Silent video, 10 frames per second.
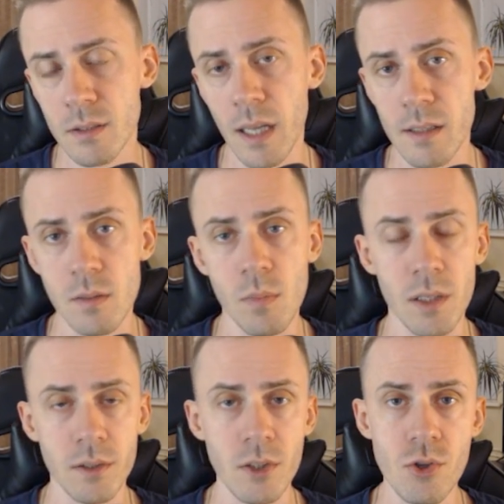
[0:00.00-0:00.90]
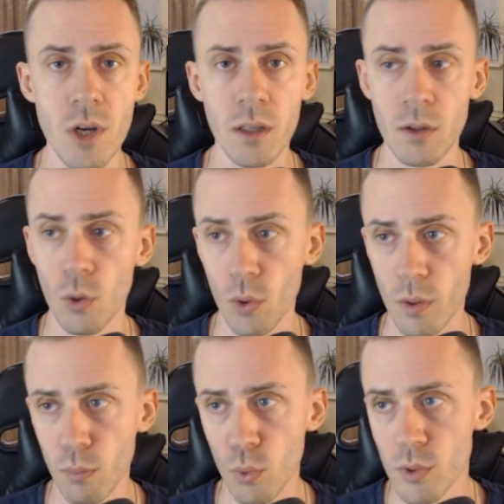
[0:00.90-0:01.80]
that's a multi-chain order
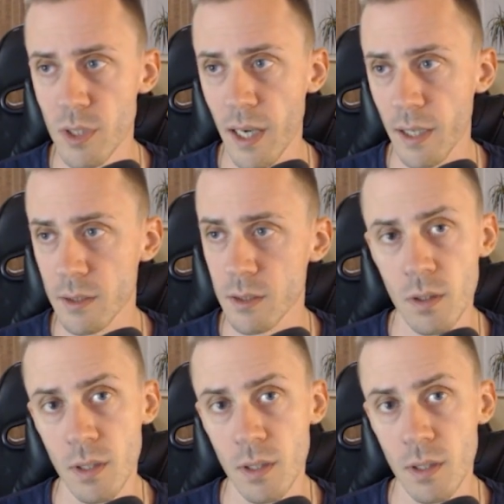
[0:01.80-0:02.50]
book DEX.